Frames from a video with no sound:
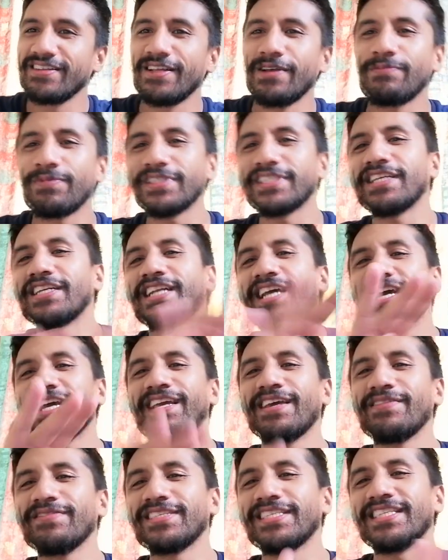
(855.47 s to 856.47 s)
don't be so
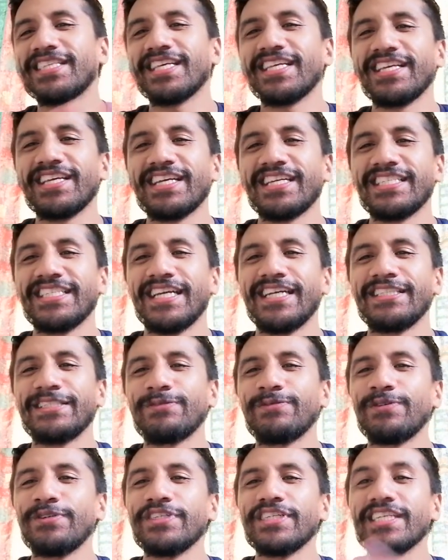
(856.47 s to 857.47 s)
naive to think you can change the
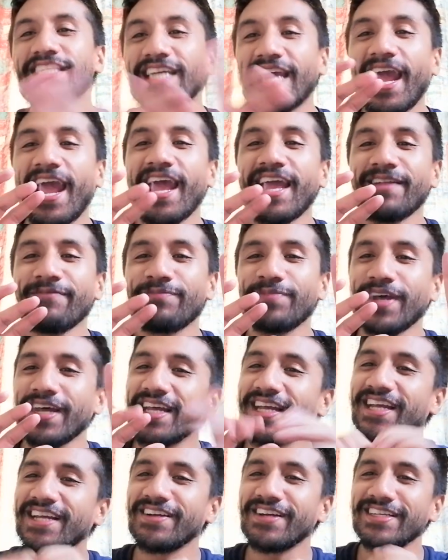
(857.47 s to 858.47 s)
world. You can,
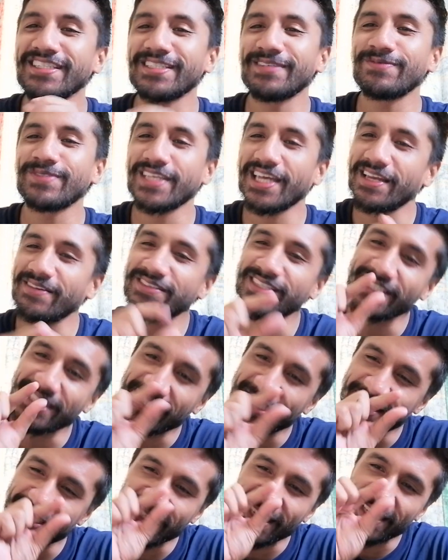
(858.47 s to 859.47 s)
but sometimes it
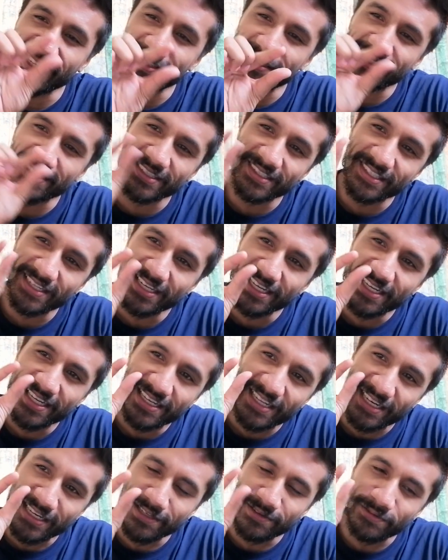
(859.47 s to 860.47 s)
just takes
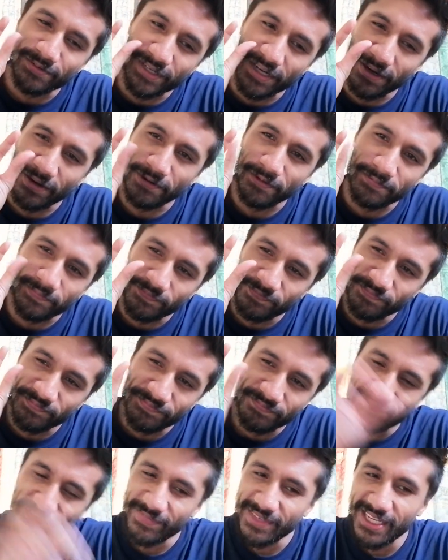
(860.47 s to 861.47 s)
a little goal.
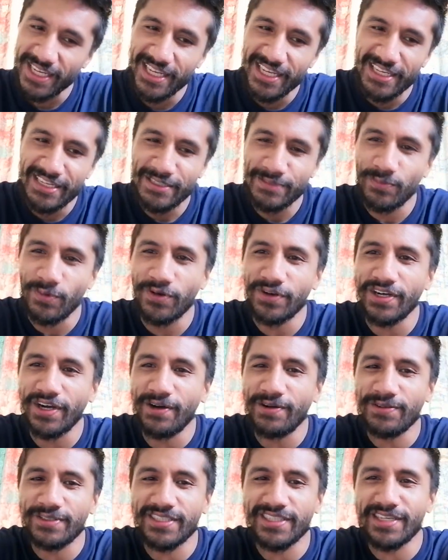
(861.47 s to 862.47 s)
Small
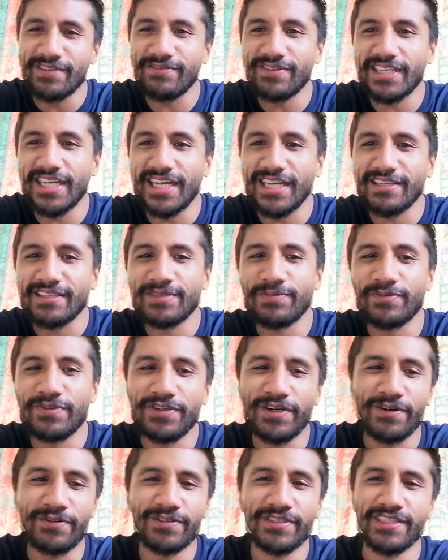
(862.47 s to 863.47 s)
goals every day, small
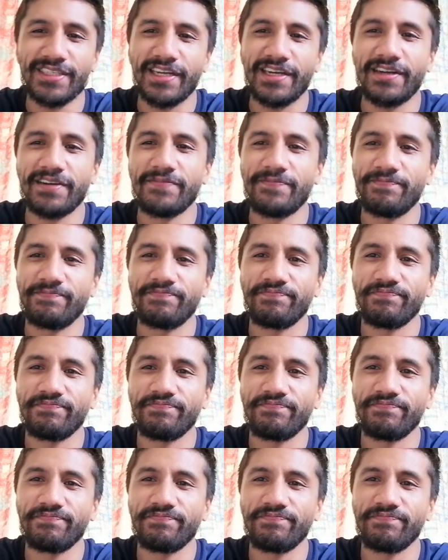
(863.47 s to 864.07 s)
goals. So